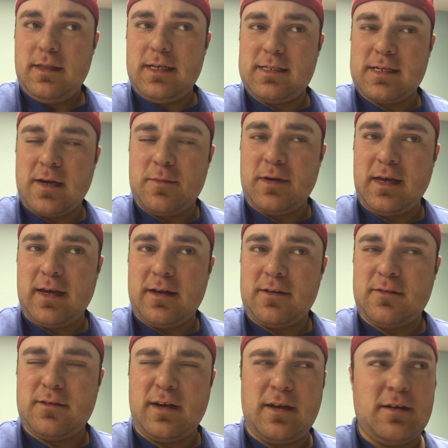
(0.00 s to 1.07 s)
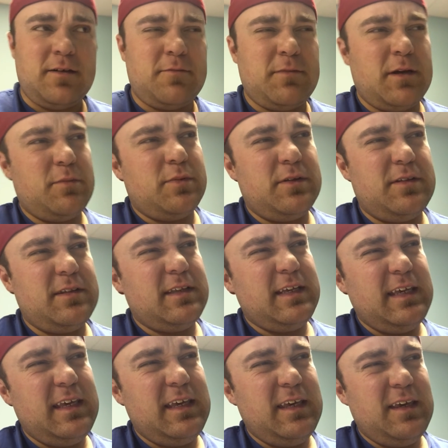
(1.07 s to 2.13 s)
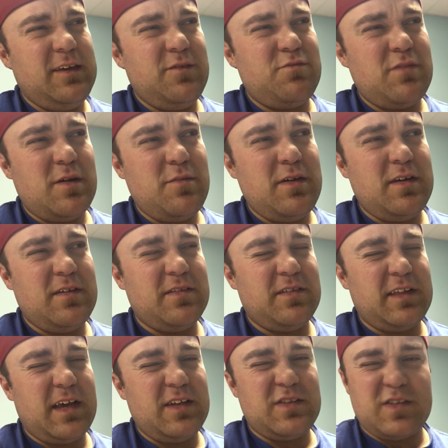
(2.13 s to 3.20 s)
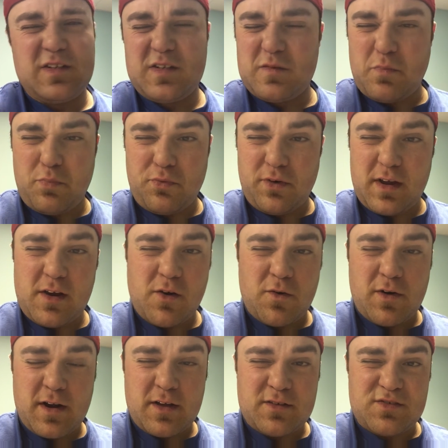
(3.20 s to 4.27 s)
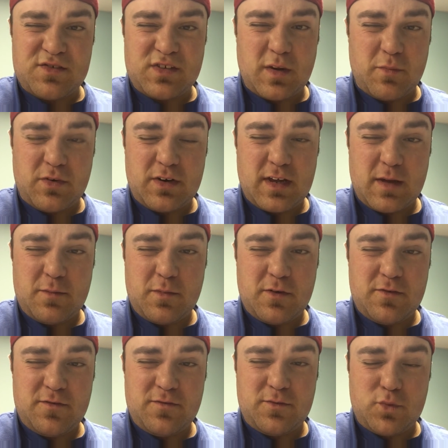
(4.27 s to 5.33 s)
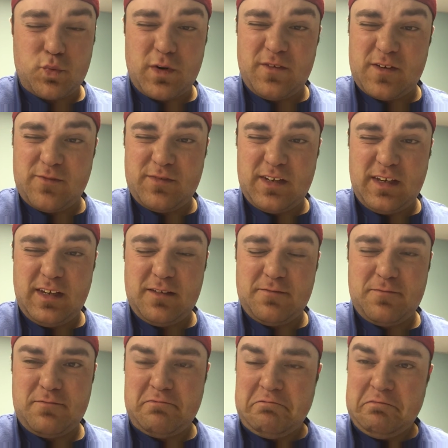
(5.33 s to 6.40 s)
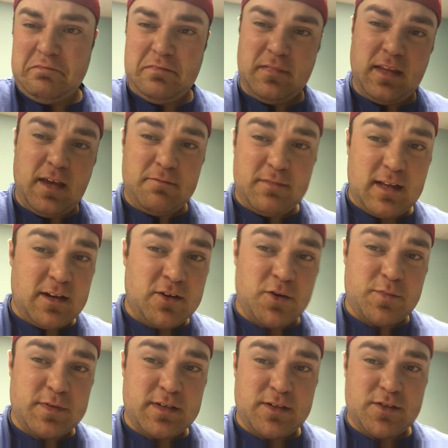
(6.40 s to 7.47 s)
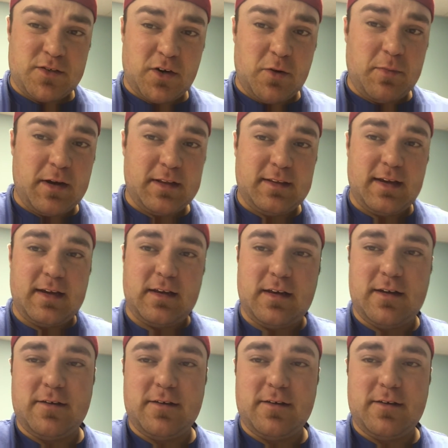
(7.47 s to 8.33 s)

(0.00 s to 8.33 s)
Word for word: that's coming out, um, I believe maybe late spring or around summertime of 2015. Not 100% sure about that.